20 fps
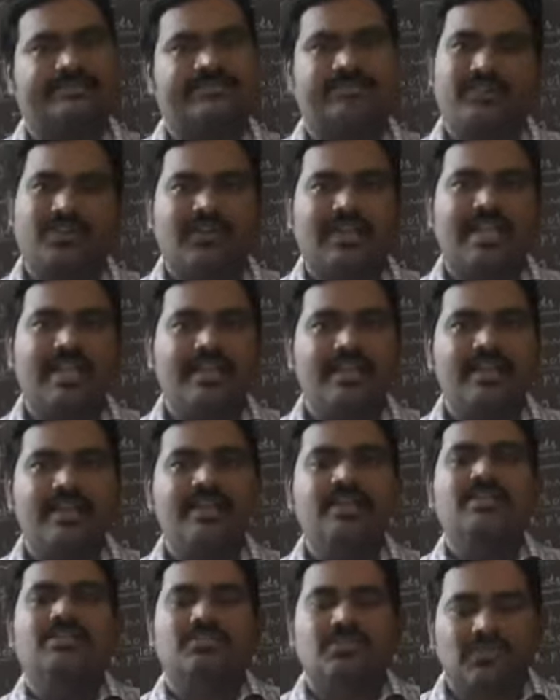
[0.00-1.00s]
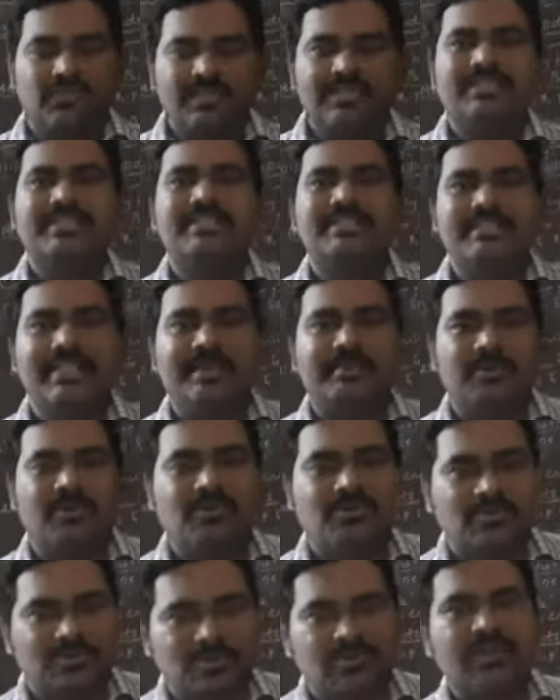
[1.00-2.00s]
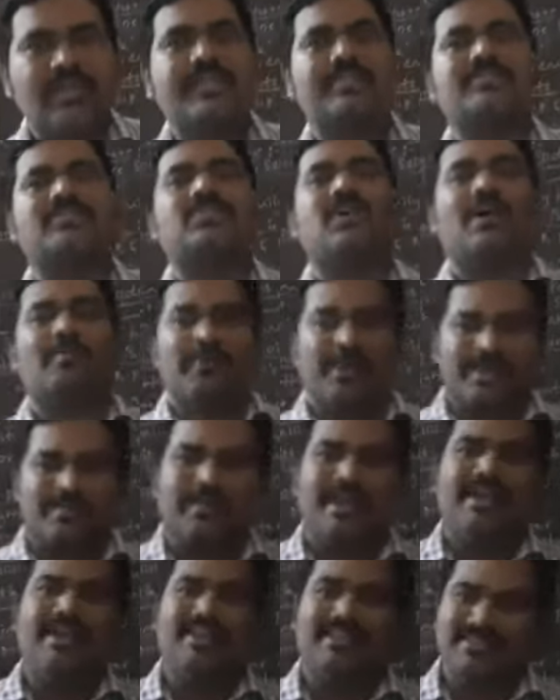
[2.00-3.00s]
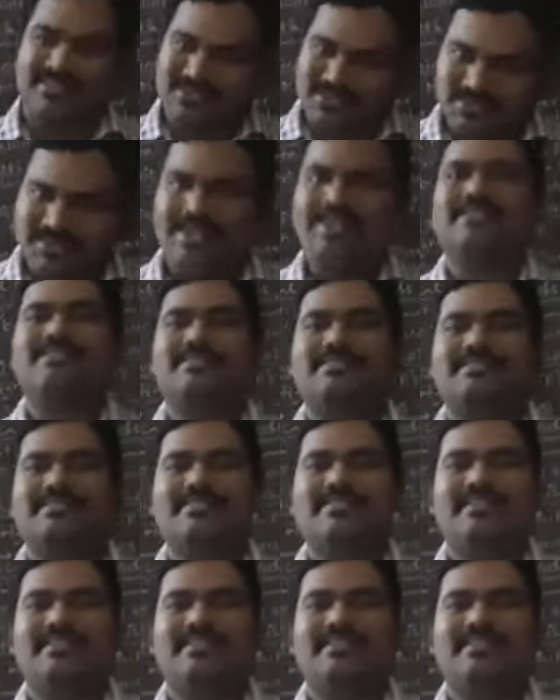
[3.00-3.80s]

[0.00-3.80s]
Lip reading: Okay. So this is about today's topic, my dear students.